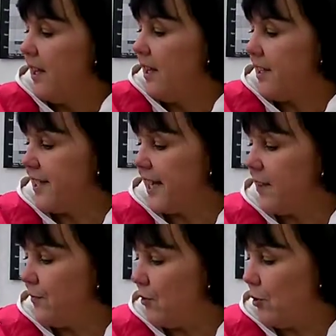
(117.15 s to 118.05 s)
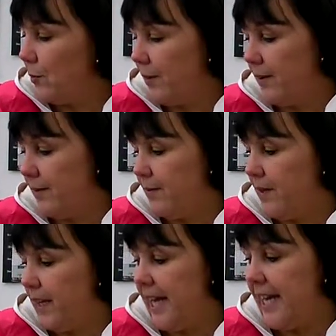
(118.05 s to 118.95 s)
The second form
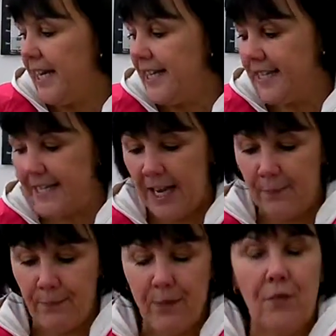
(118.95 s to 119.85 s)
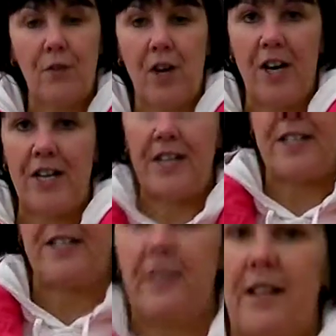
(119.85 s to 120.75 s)
is
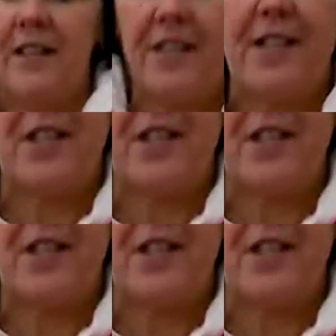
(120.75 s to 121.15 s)
flyers. This is a